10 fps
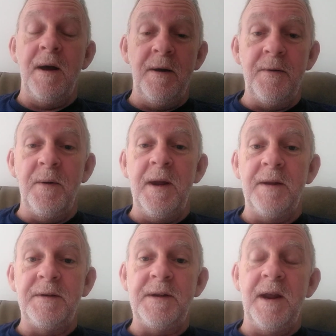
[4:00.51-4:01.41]
no, I'll go
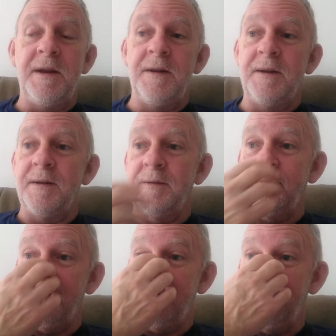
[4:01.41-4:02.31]
ahead and tell you
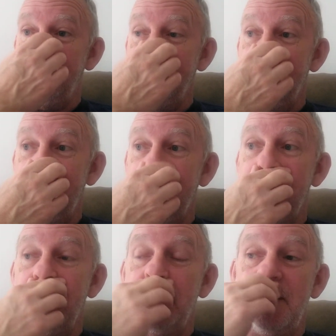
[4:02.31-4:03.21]

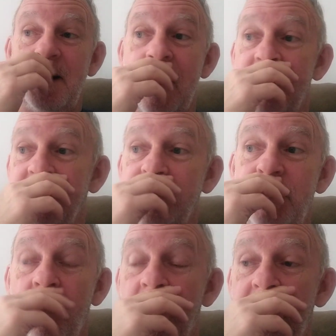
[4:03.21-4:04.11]
how the
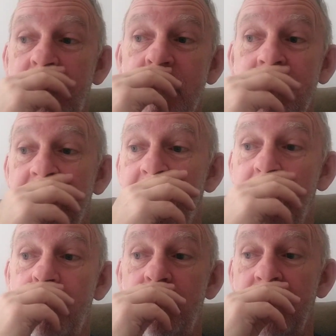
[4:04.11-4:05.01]
story ended
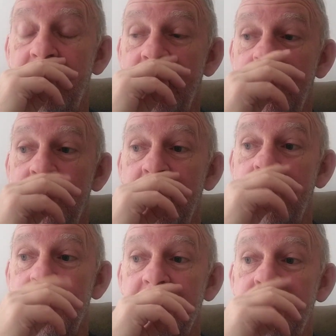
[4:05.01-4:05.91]
up.
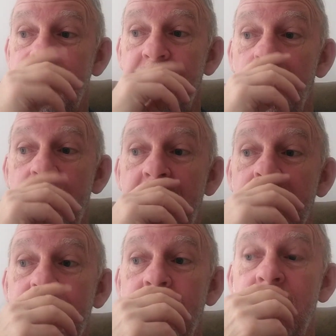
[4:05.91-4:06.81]
The story
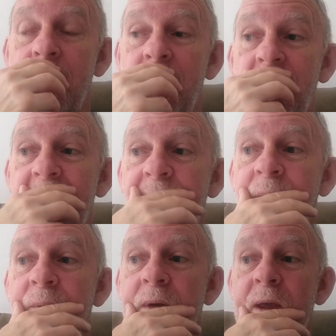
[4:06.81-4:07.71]
ended up,
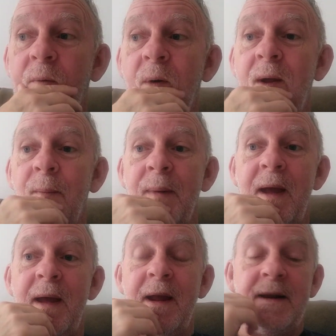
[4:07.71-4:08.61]
he went
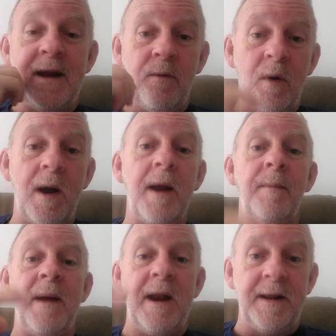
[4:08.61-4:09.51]
back, there were
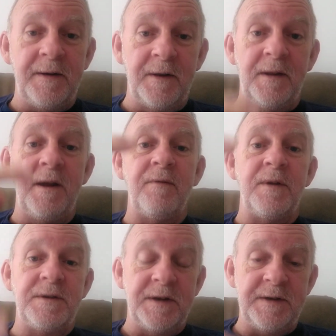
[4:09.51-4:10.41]
automatic
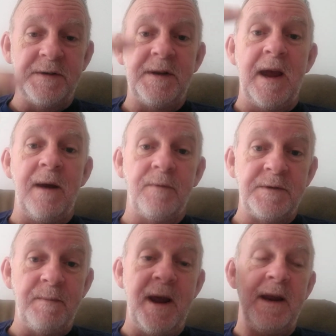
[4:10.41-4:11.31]
deliveries that this guy
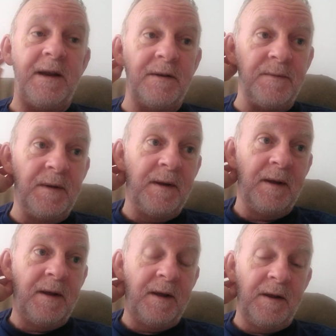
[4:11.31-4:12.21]
was making
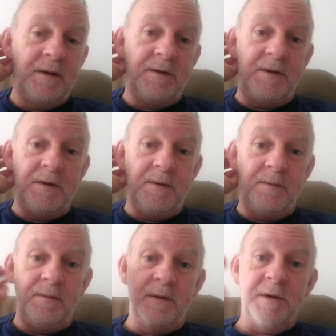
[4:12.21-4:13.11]

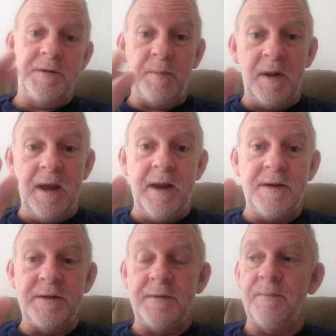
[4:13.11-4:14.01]
to this
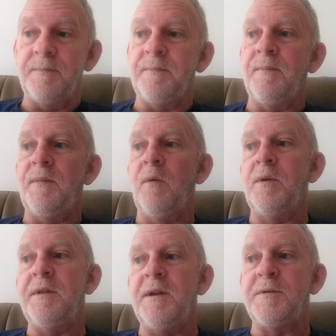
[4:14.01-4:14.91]
place
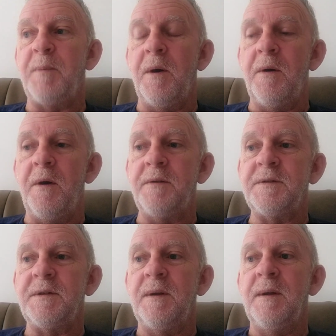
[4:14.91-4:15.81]
with these
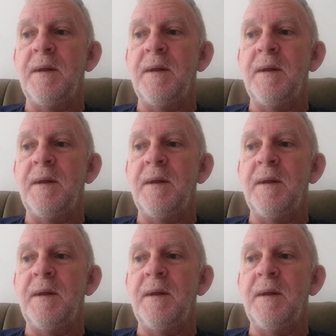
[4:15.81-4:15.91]
parts,